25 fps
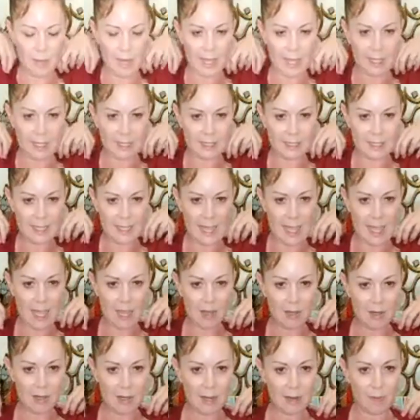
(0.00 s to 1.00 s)
back
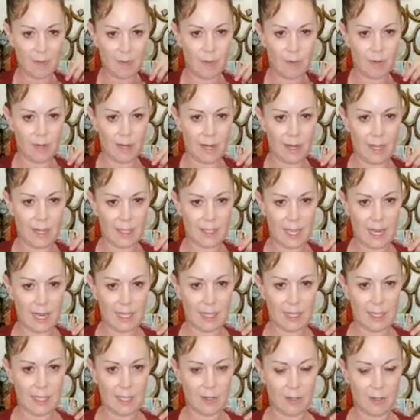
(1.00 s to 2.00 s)
down,
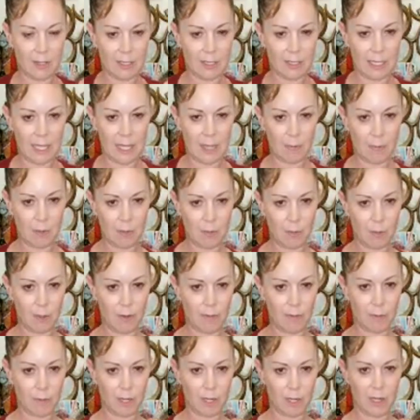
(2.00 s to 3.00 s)
exhaling on the downward
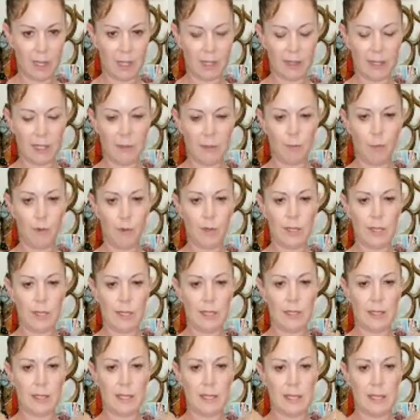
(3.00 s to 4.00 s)
movement and then
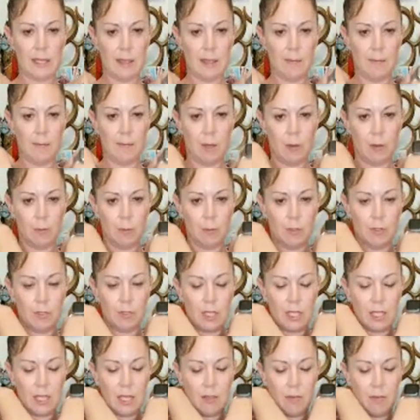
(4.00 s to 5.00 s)
bringing the
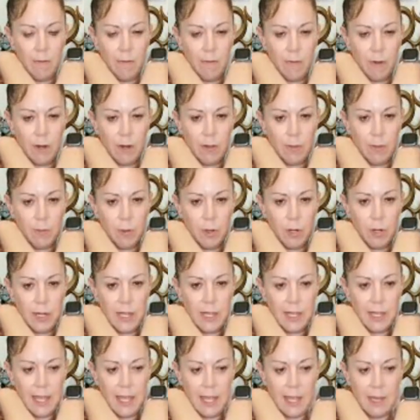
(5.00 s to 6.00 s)
elbows together in front of the
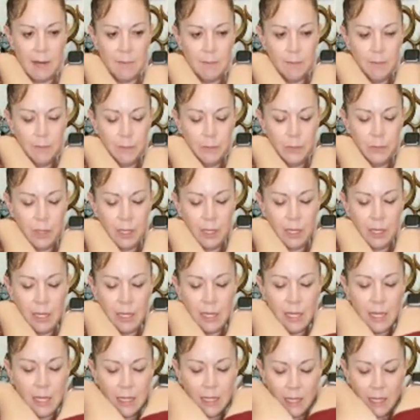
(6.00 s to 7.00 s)
body again.
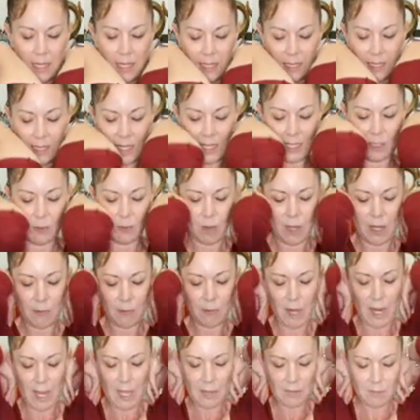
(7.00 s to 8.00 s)
This is
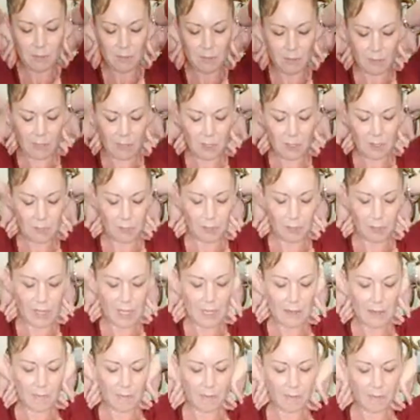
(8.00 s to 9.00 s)
1 round,
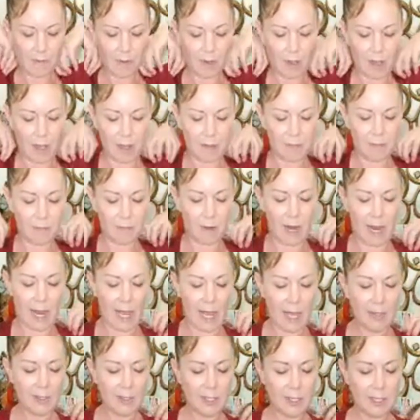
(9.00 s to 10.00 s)
complete 5
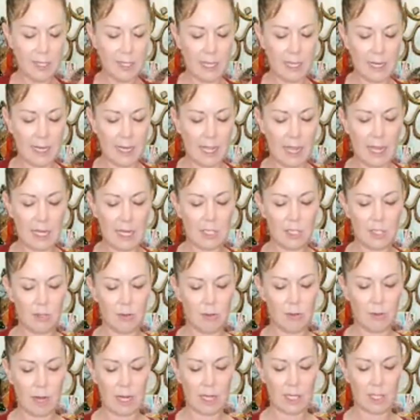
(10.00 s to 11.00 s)
rounds in each
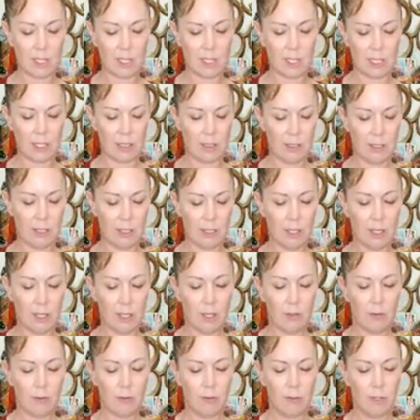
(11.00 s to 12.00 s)
direction.
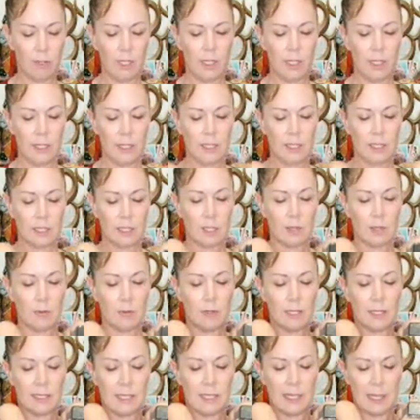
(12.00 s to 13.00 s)
Really
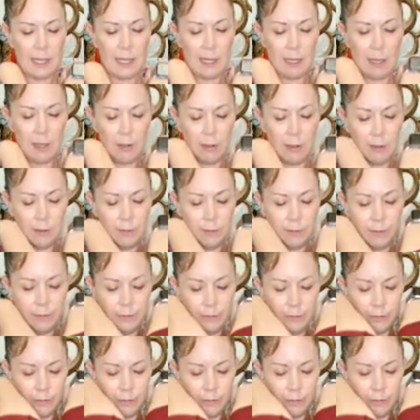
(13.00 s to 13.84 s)
slowing down